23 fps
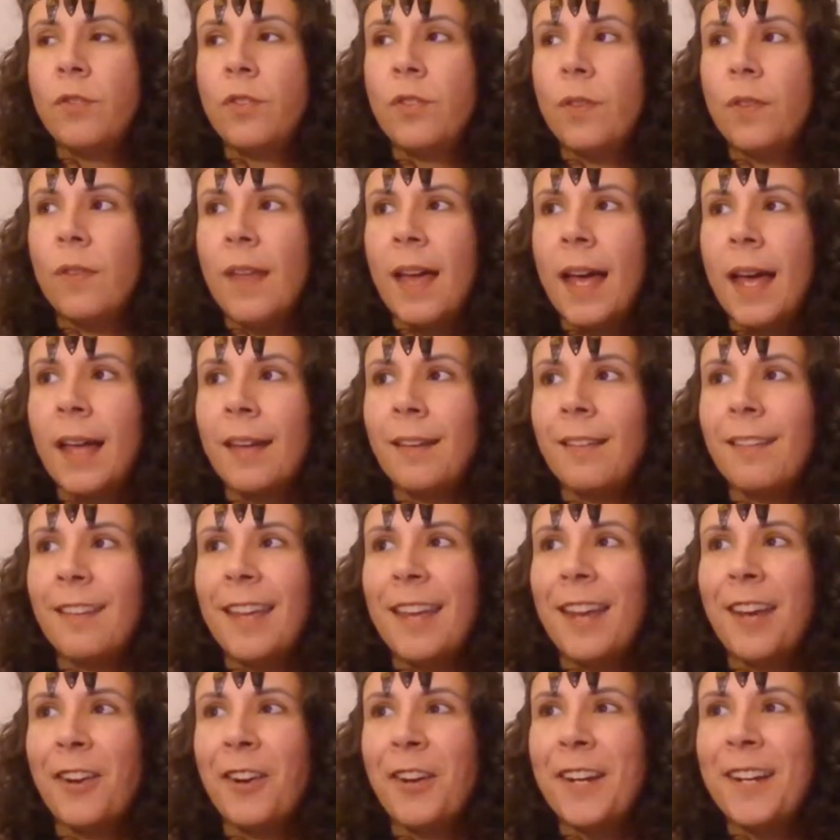that
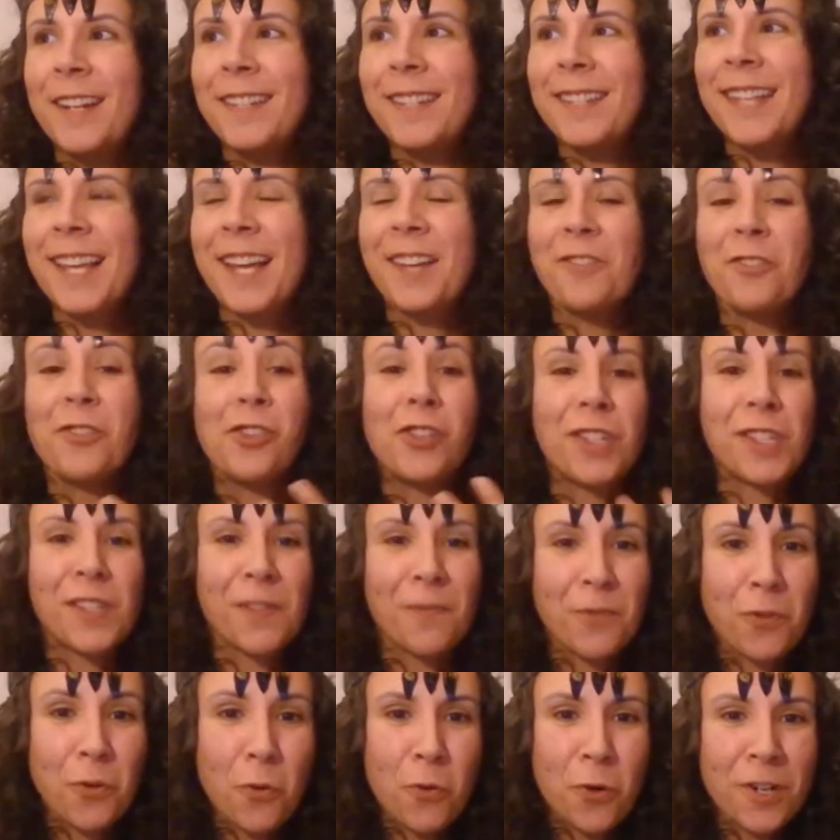carries the energies of
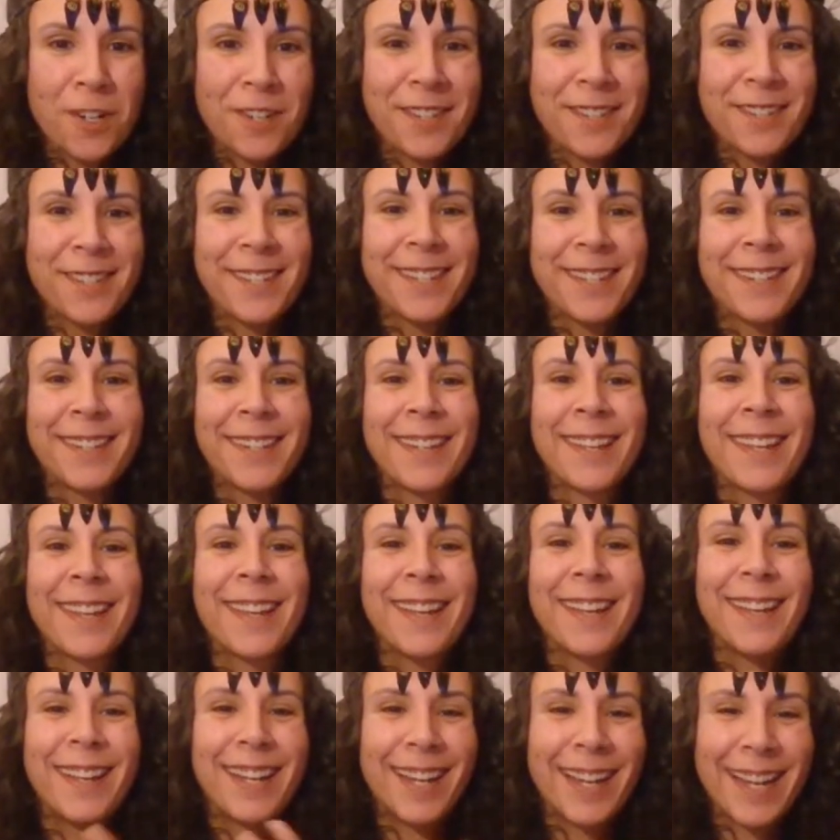Norse,
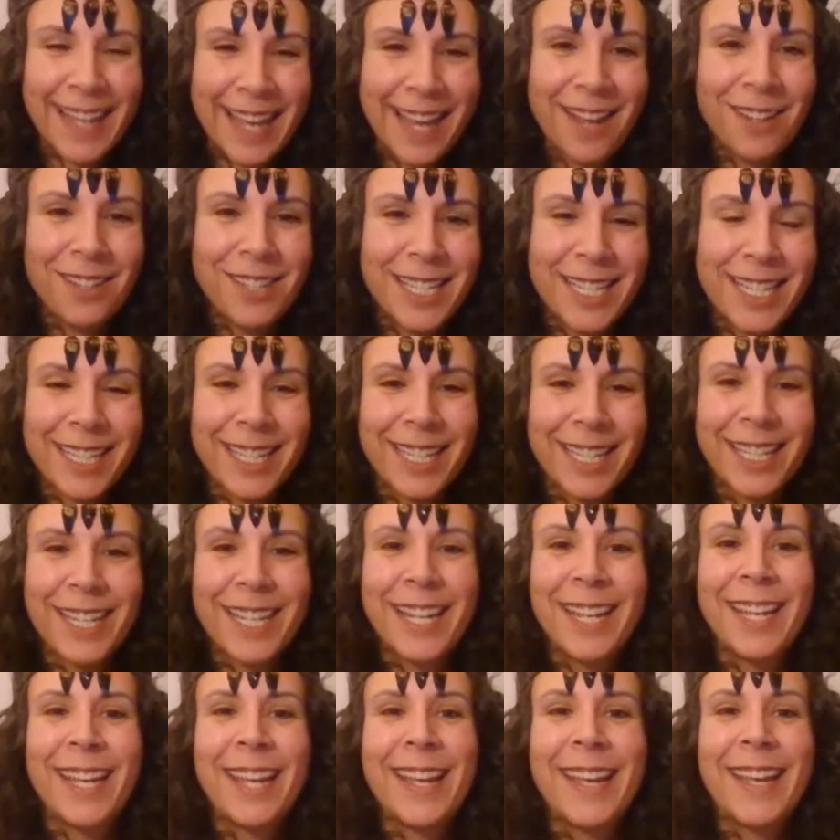Celtic,
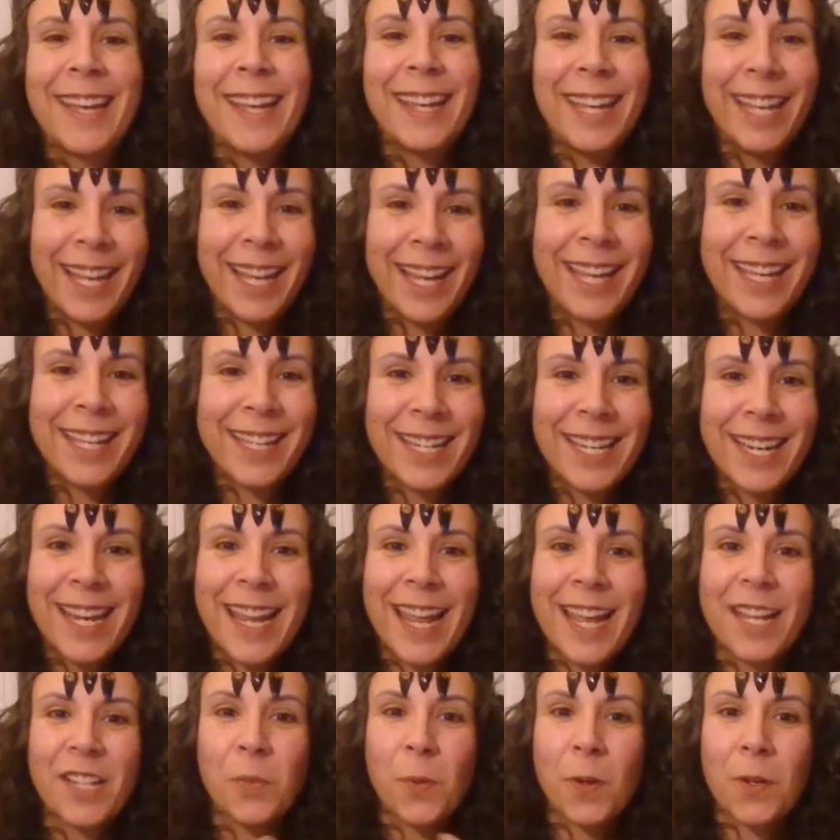Incan,
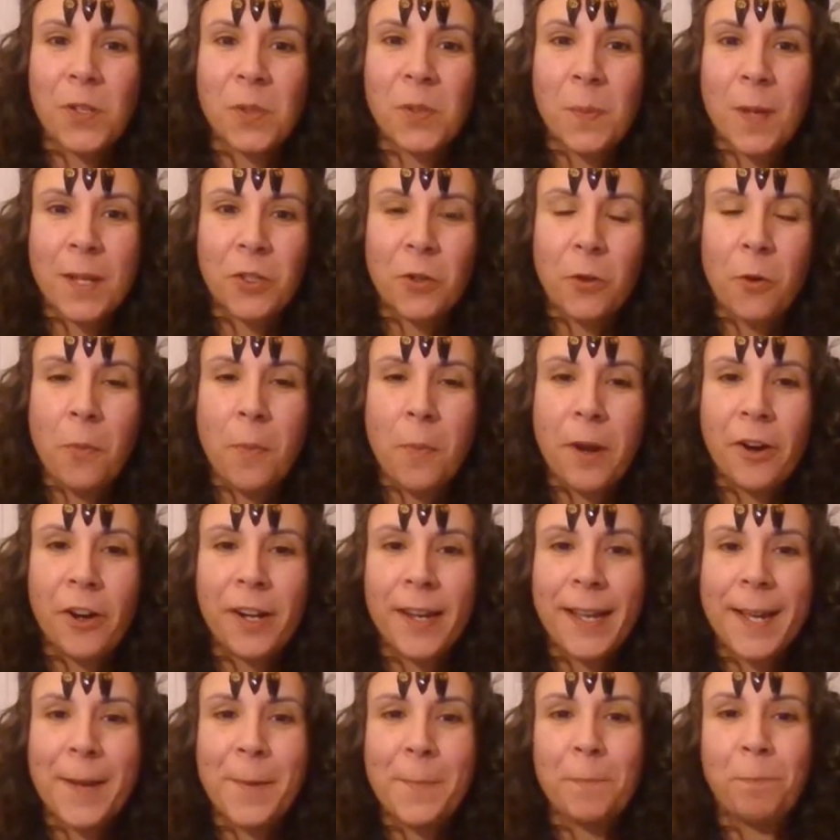as well as
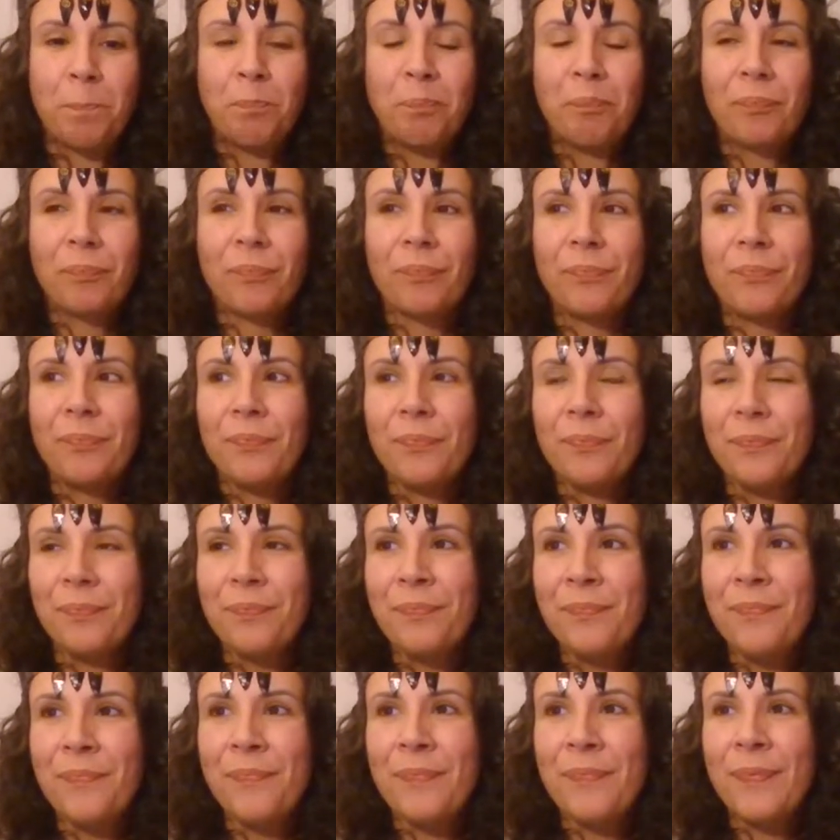Mesoamerican.
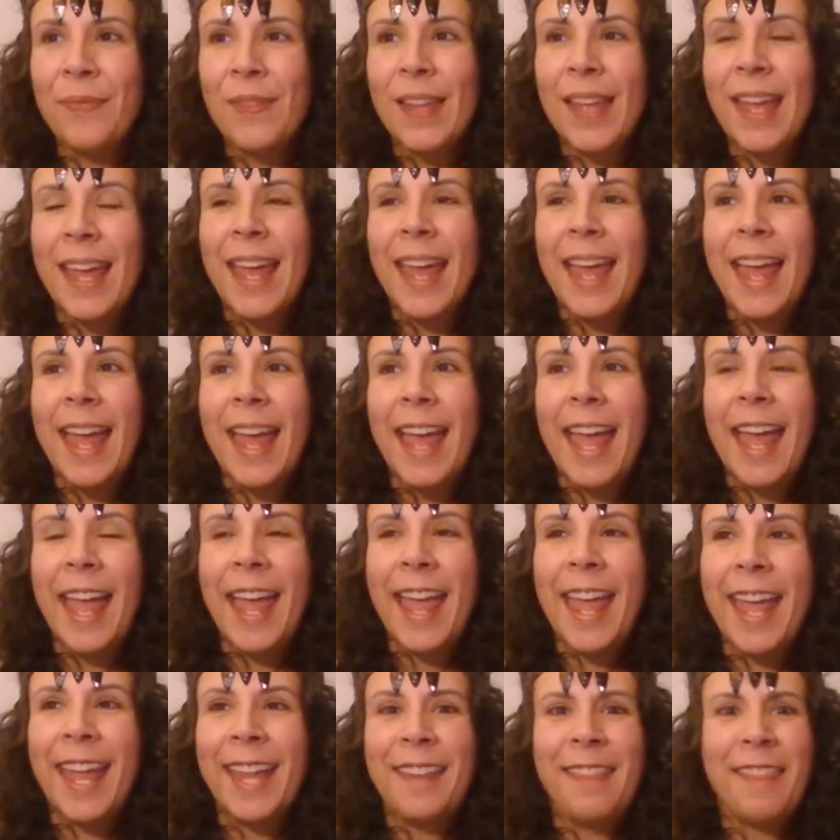Mm.
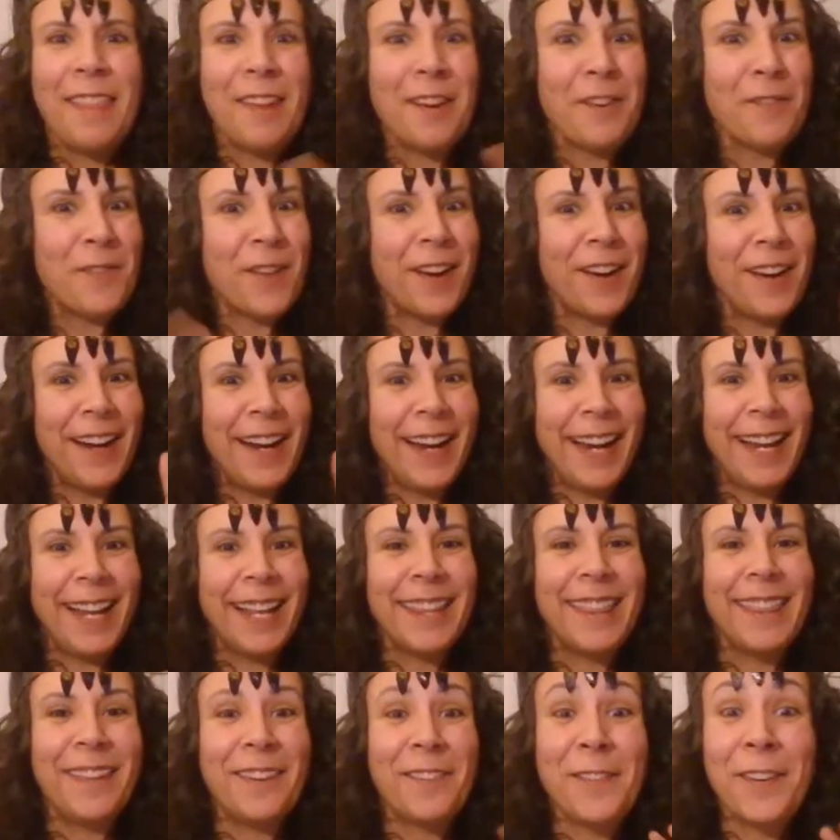And they're very
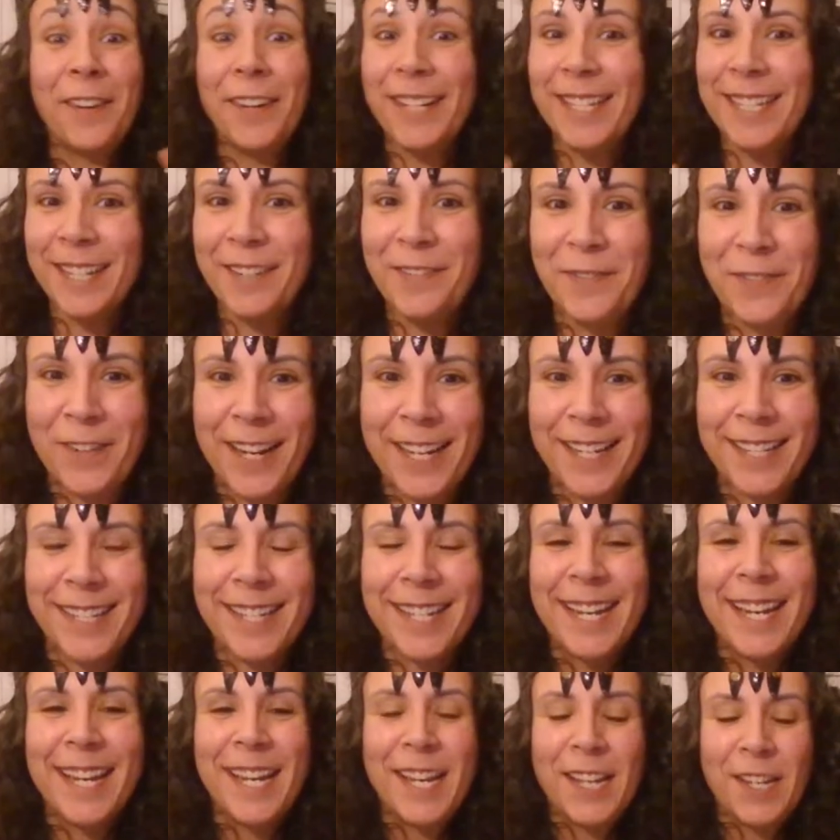different.
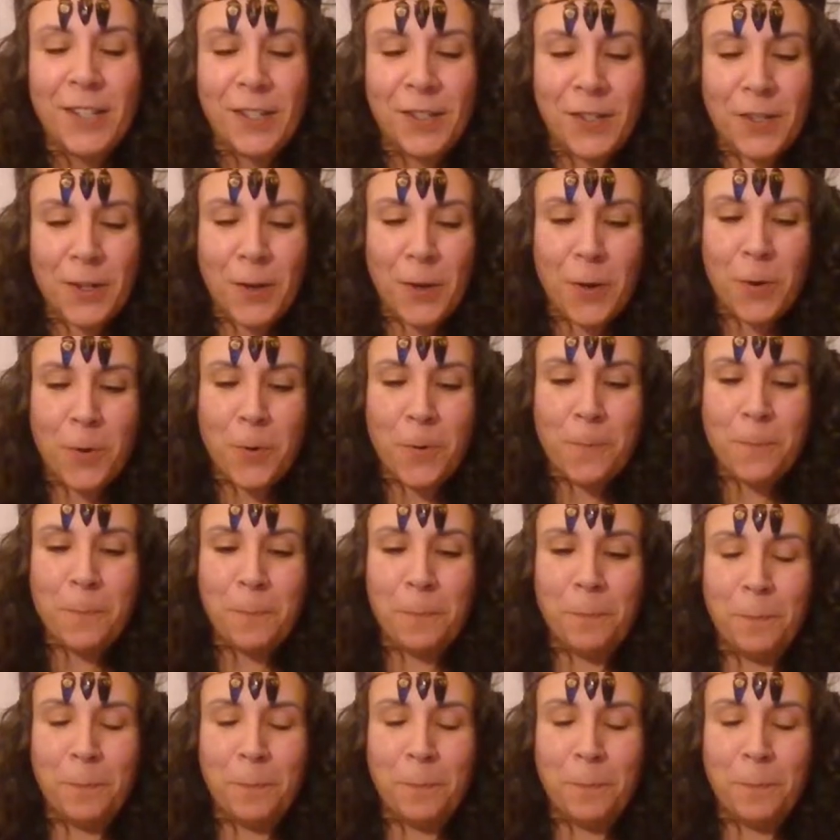So